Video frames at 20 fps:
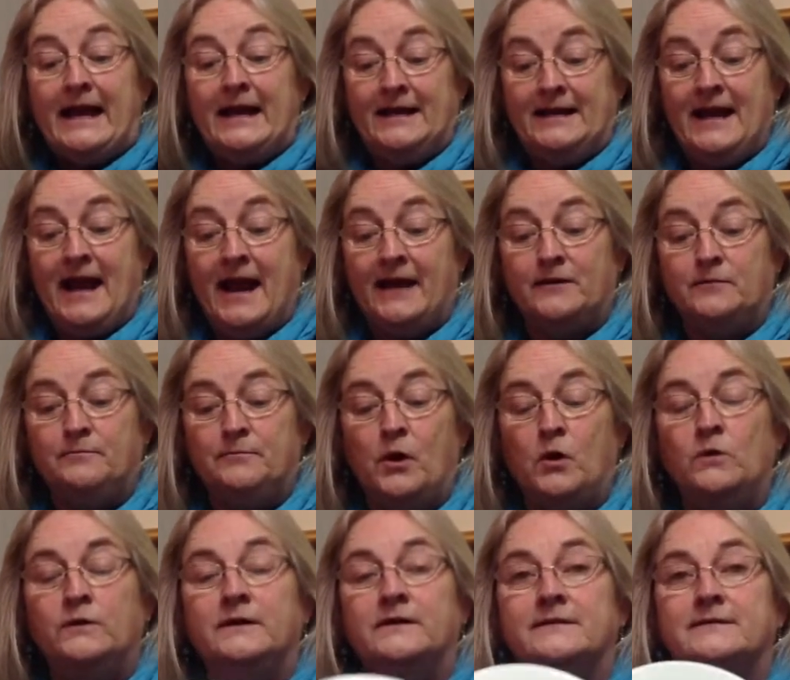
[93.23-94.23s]
An added
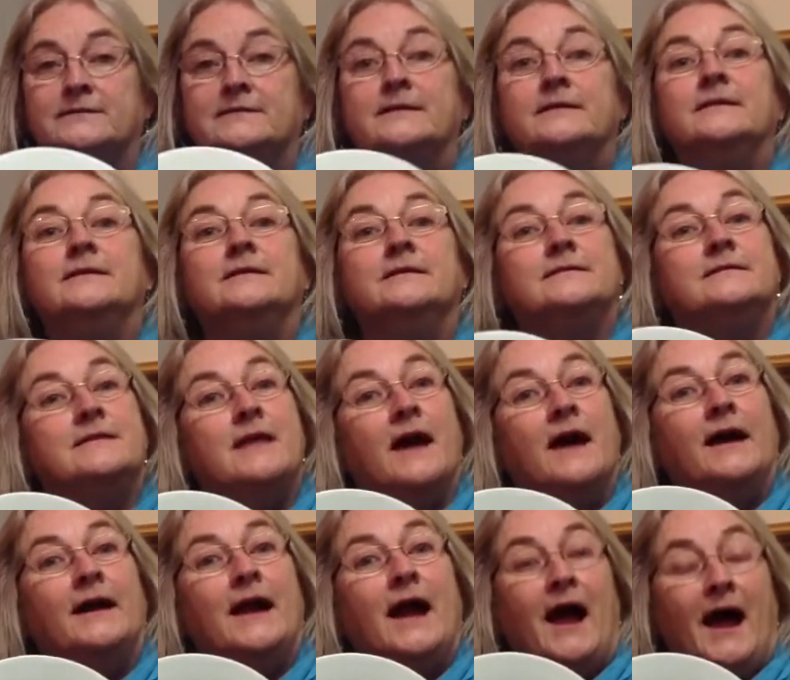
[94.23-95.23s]
bonus is
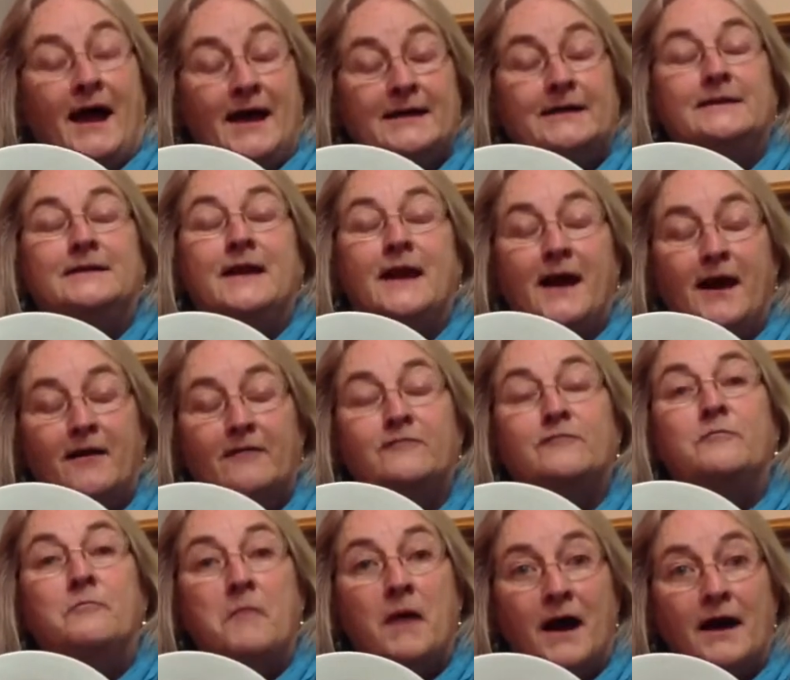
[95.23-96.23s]
that I can have
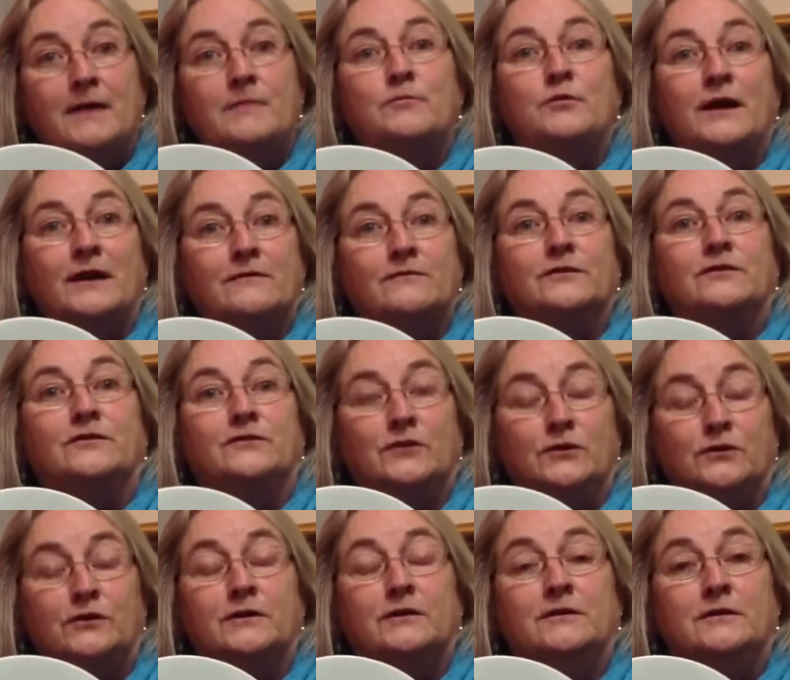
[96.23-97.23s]
my breakfast
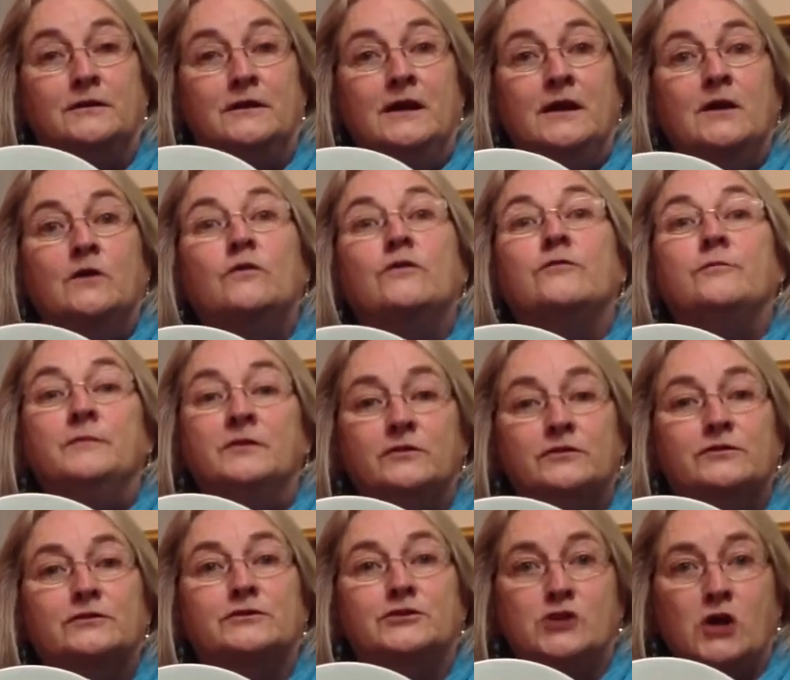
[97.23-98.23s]
cereal with
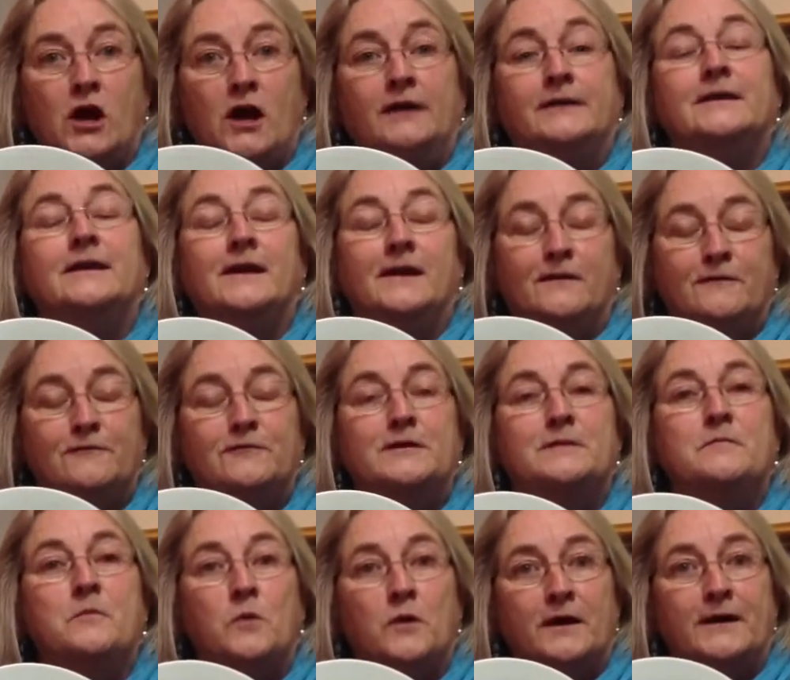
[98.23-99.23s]
Mister John every
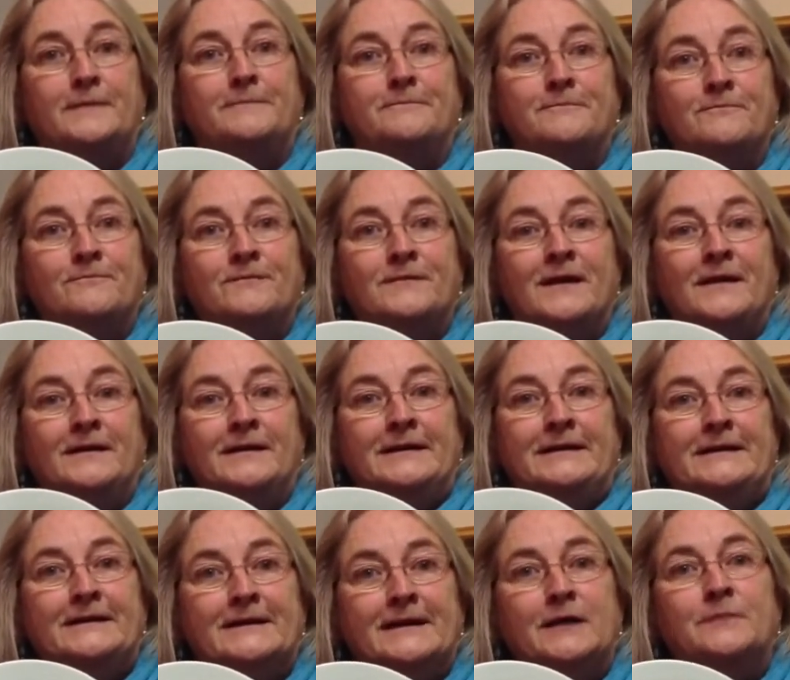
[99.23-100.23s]
morning.
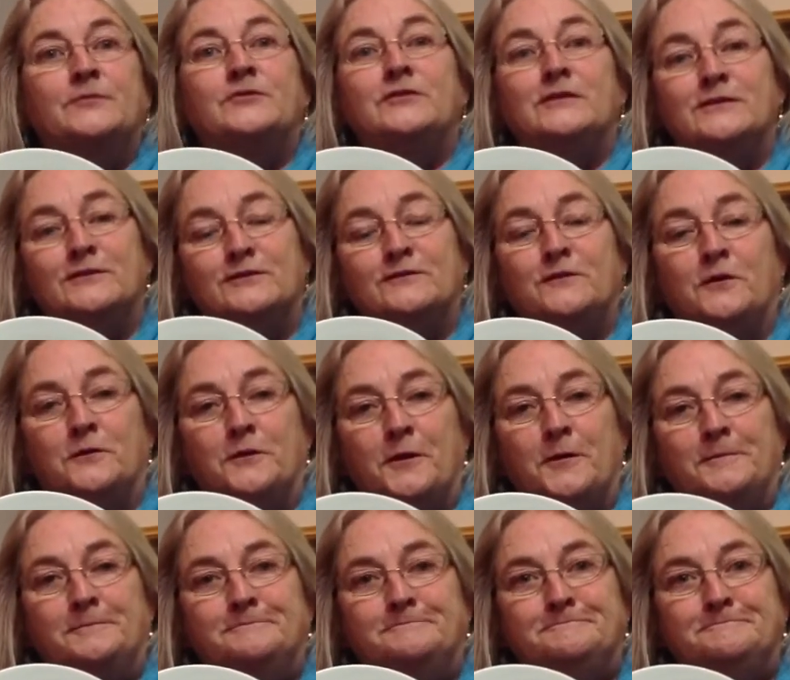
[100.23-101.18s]
Come see this photo.